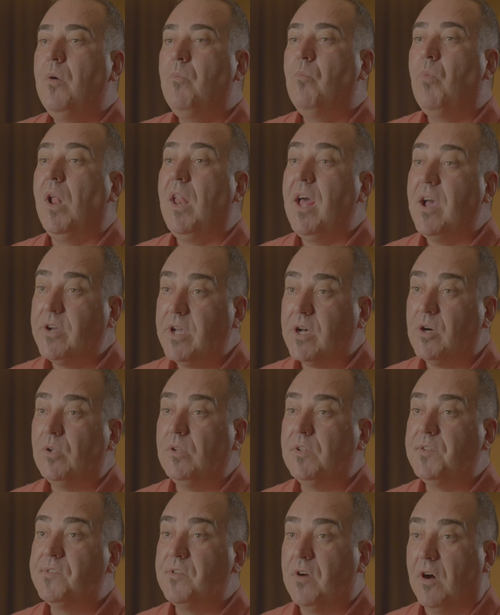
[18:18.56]
While our goal
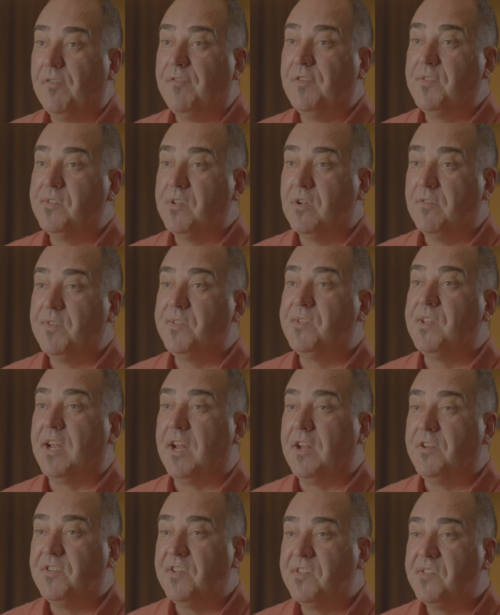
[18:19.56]
is to offer service that
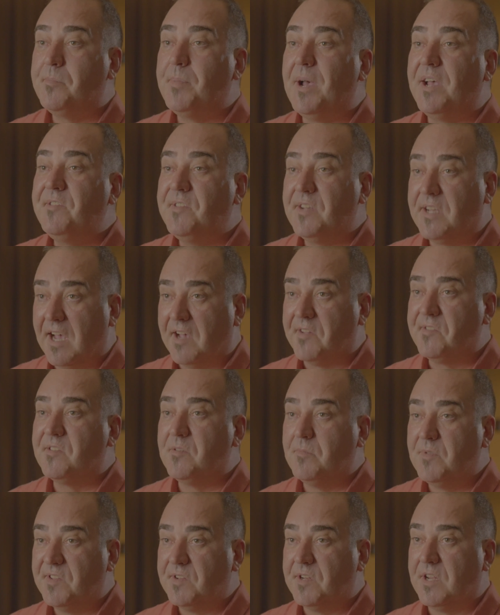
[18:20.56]
anticipates a
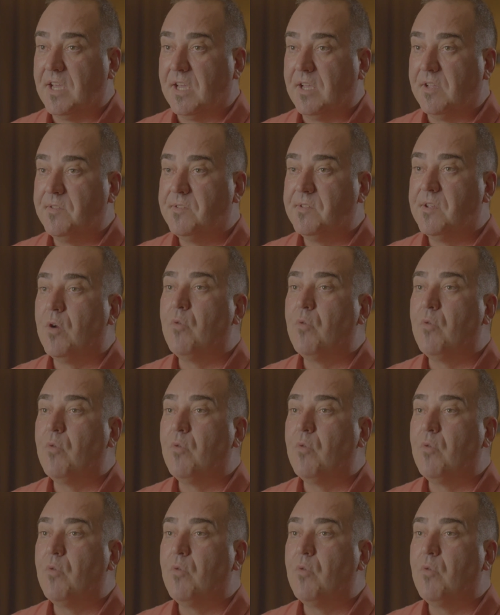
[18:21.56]
customer's needs,